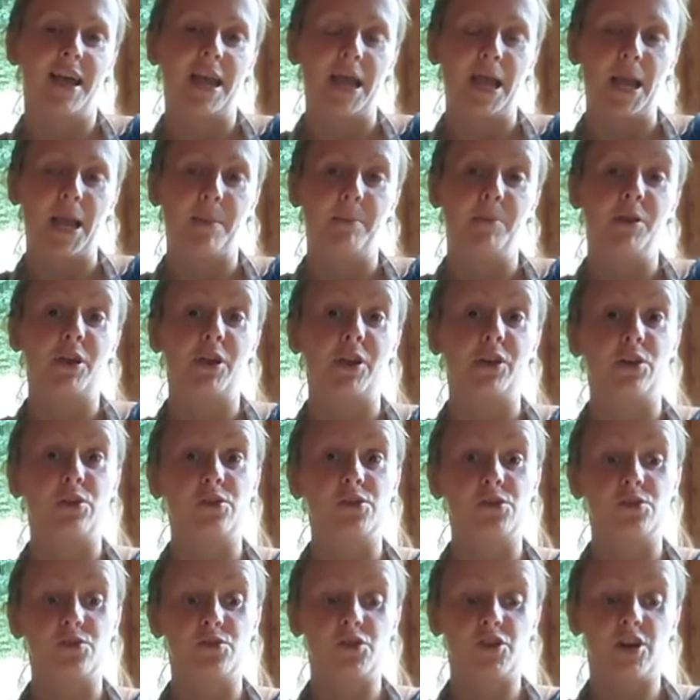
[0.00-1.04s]
You could
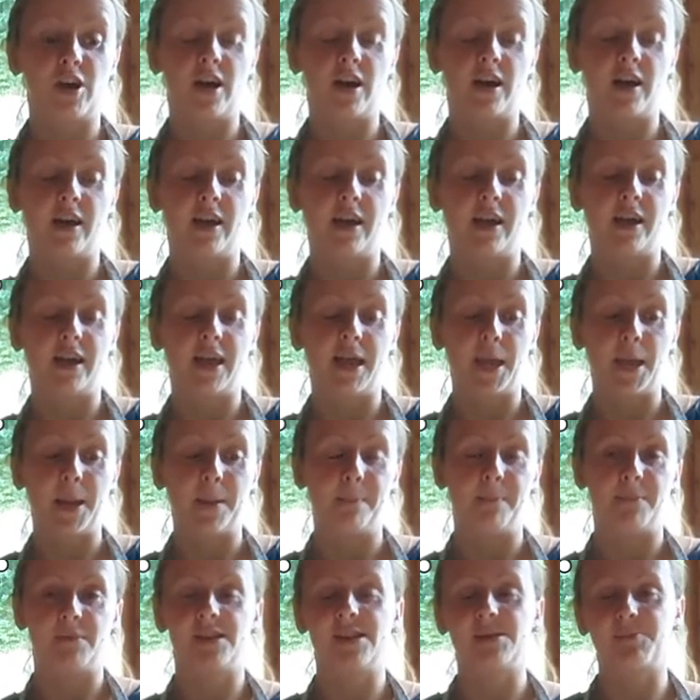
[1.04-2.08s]
also try
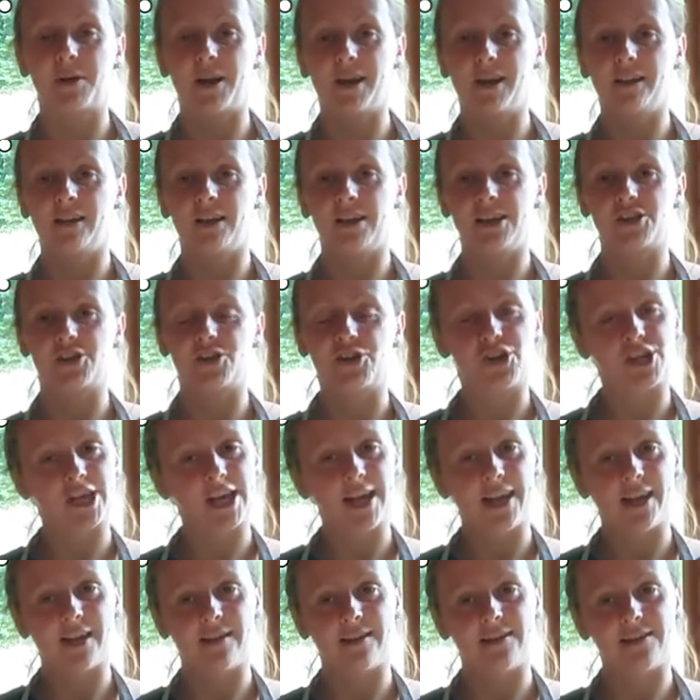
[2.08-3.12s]
spiralised
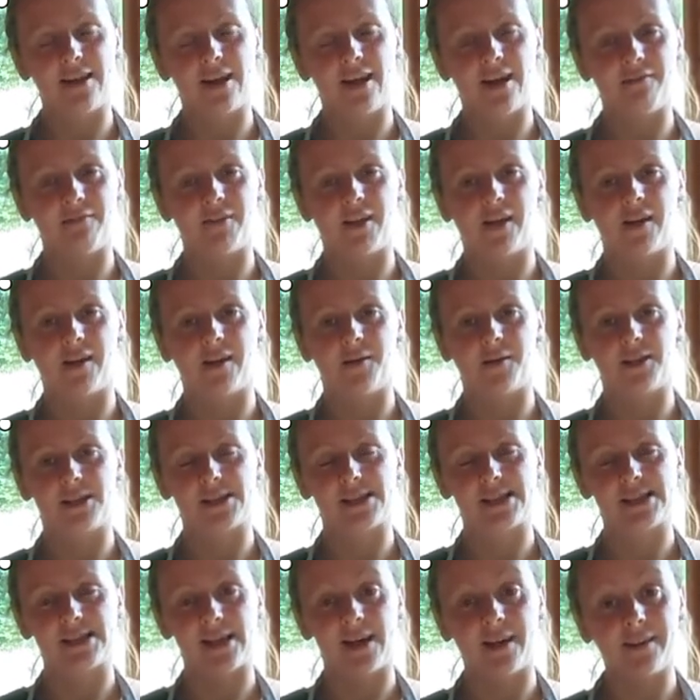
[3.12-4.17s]
courgette and have that as
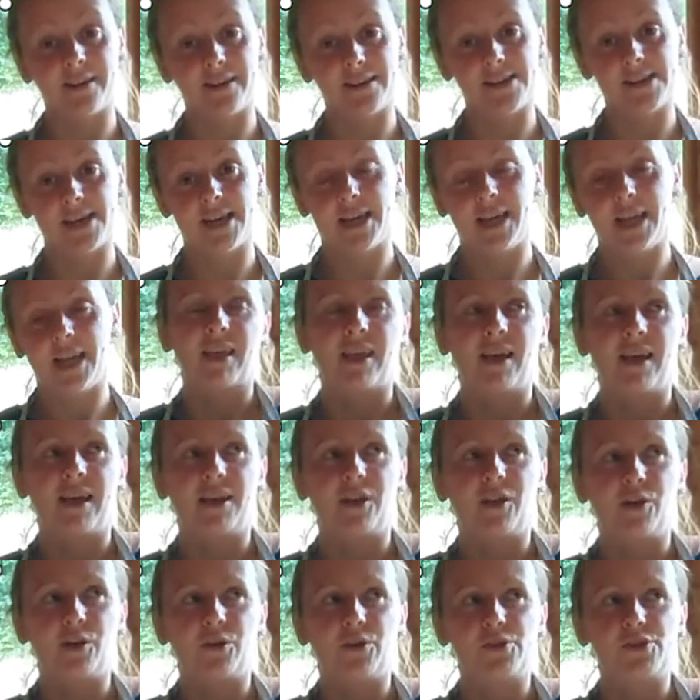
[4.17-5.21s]
salad, and
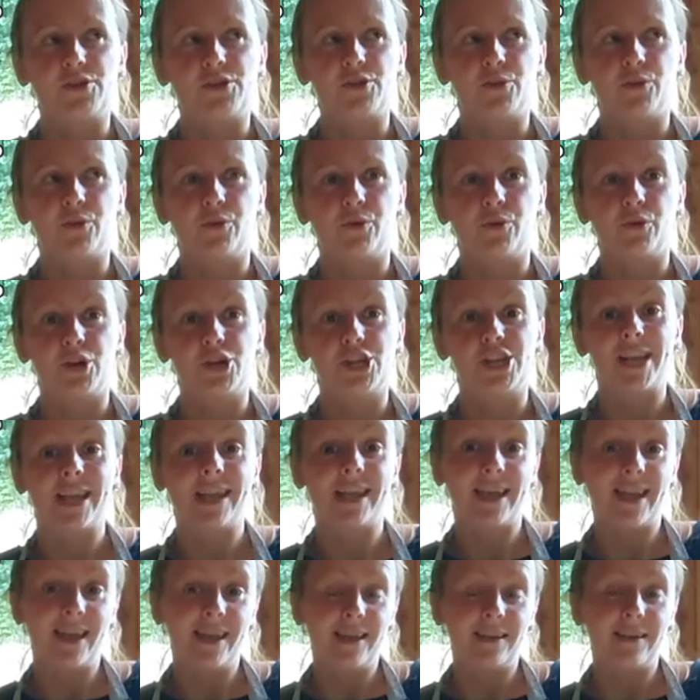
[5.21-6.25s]
also courgette
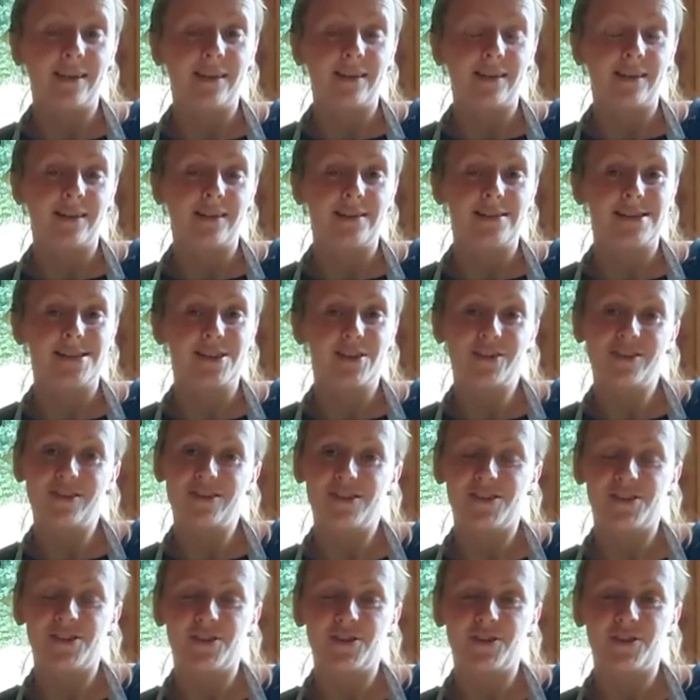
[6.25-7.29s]
cake is good
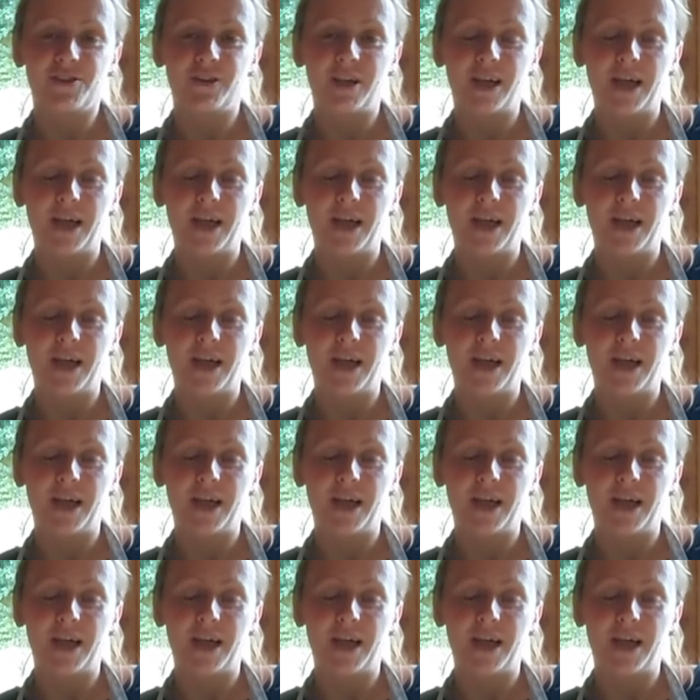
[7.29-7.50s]
too.